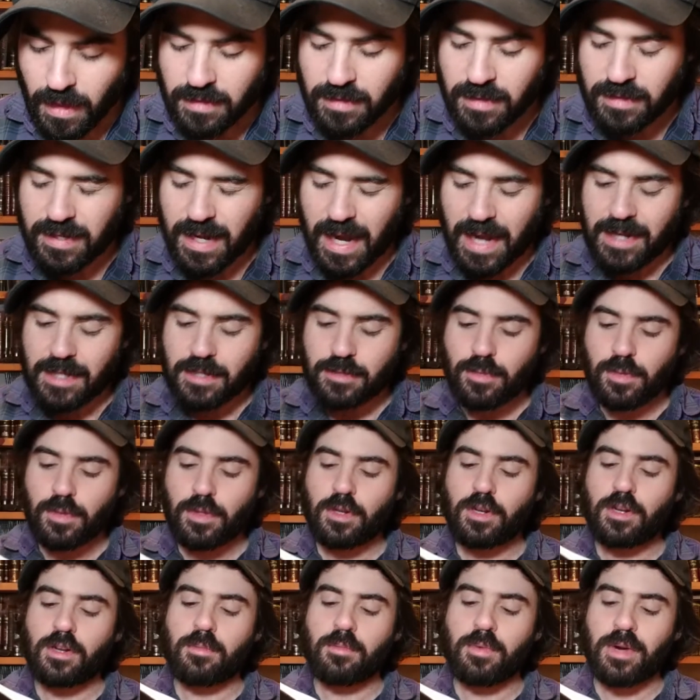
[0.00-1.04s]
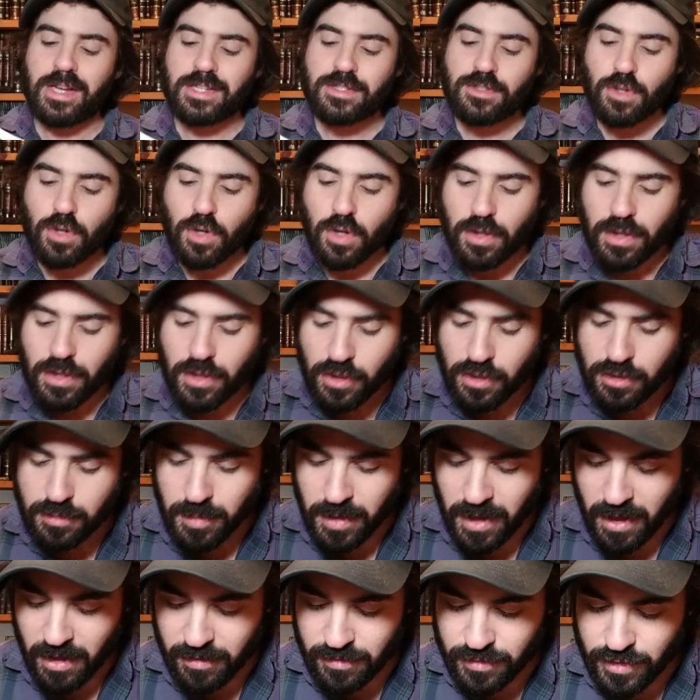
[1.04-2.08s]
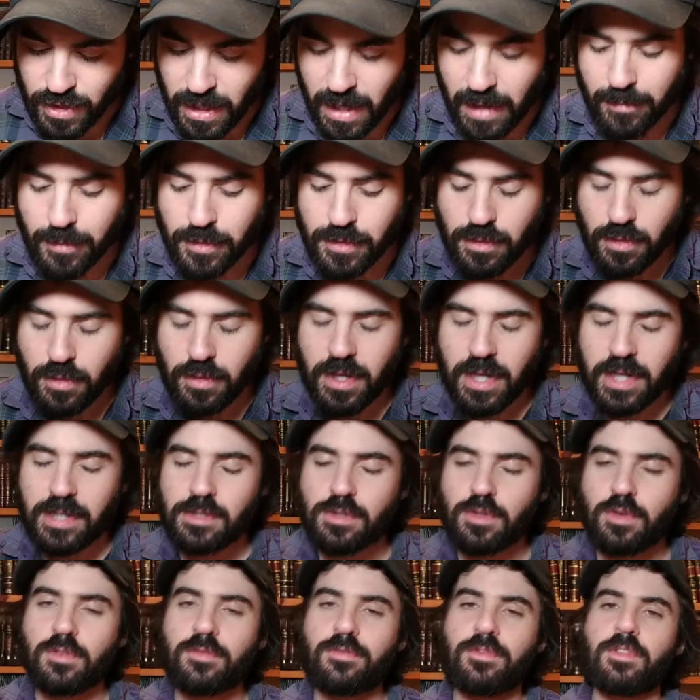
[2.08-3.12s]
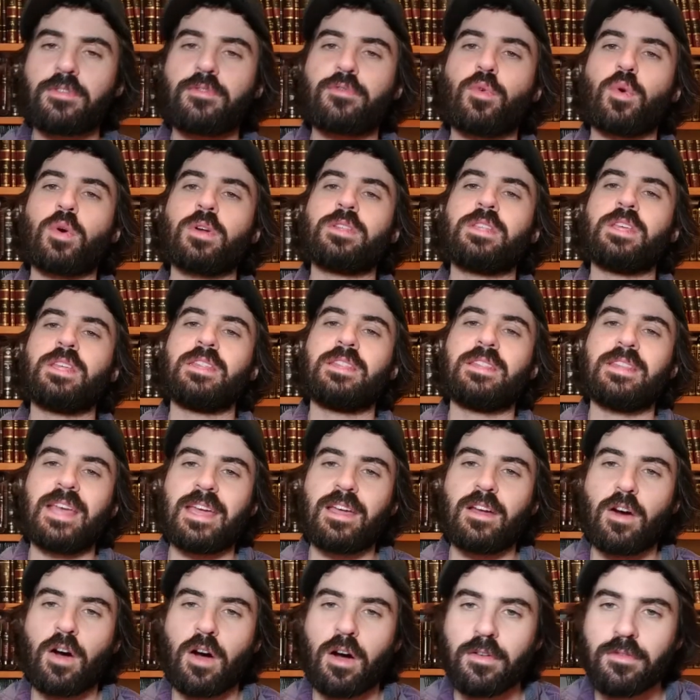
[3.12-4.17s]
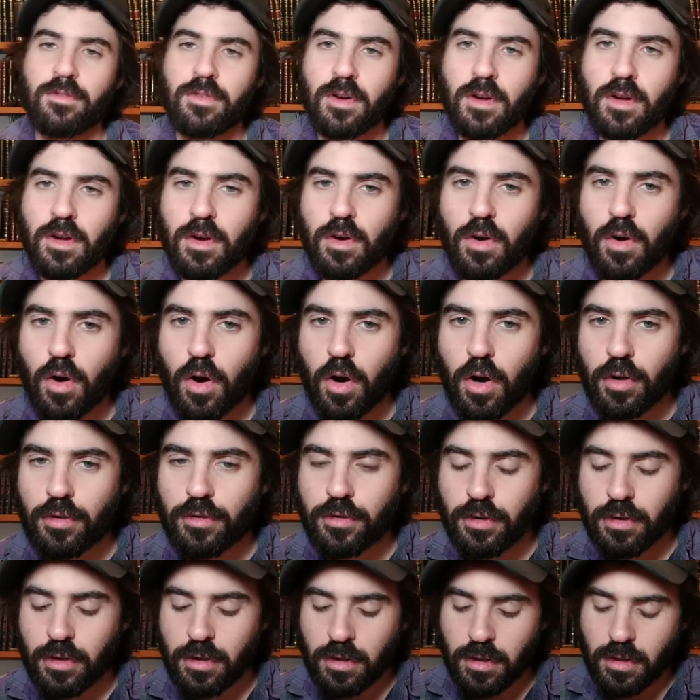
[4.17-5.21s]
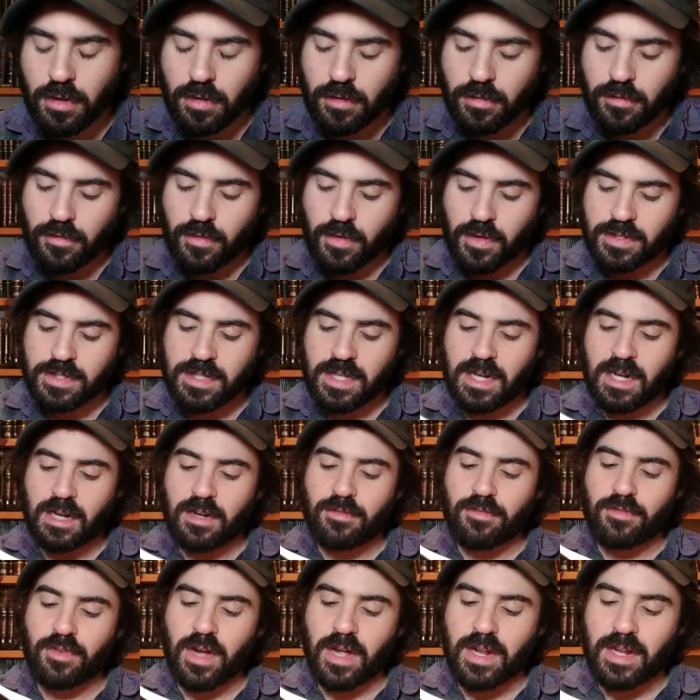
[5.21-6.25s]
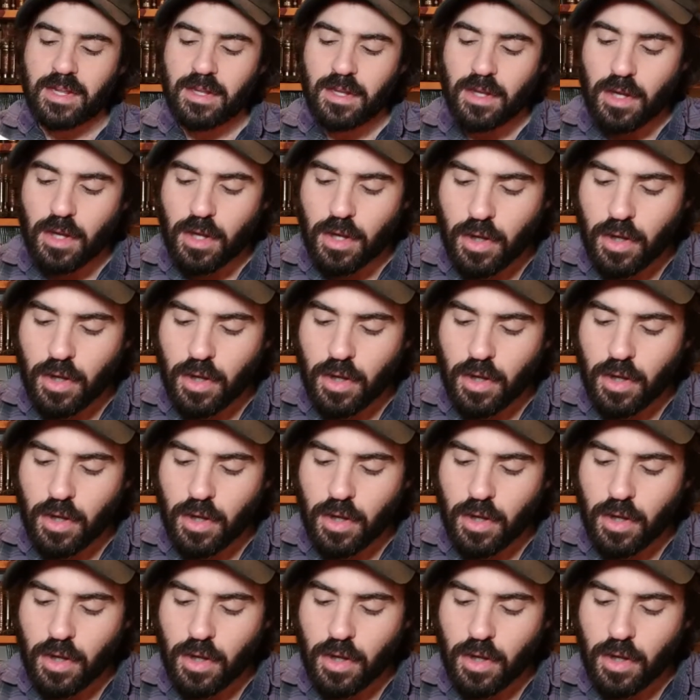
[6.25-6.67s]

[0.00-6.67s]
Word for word: The Tanya is we learn it in Price. So Chalil's of Shabbos. Okay, so if the fourteenth day of Adar falls out on a Friday,